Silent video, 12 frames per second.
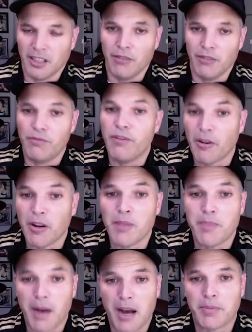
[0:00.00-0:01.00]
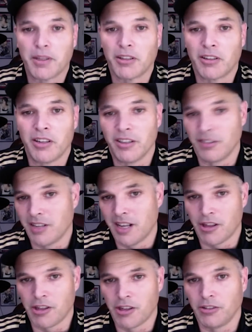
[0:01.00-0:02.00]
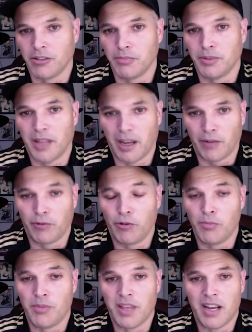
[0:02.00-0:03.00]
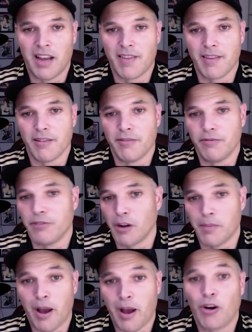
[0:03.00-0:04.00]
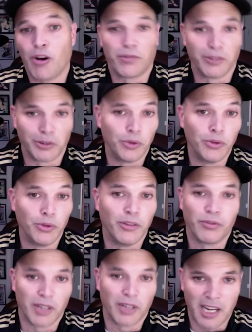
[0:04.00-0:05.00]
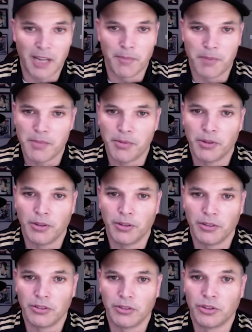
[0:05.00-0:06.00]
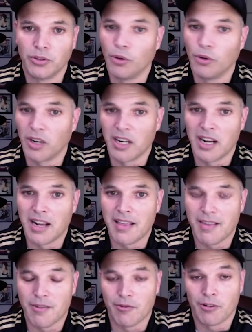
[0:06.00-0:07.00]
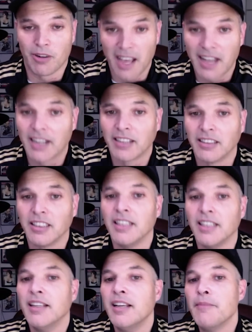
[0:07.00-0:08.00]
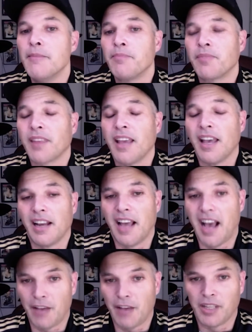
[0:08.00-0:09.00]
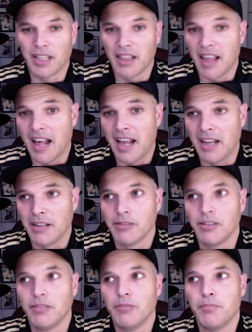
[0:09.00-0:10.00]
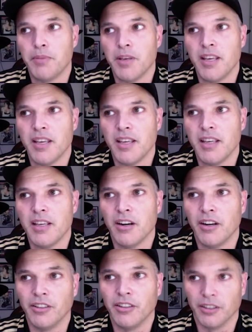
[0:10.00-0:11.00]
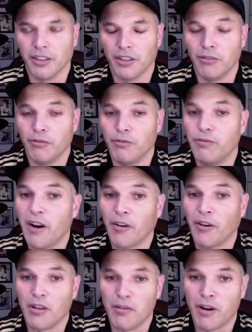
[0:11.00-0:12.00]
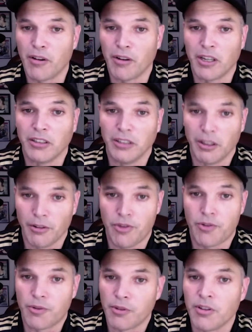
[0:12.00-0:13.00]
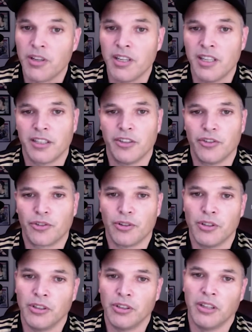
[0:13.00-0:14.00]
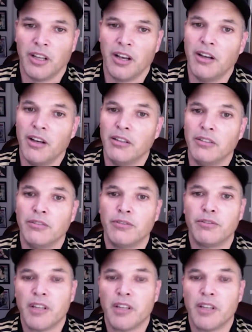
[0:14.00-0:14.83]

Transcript: very popular international platform that has a very powerful tool for getting people to organize organically, and having that be under very, very close scrutiny and control of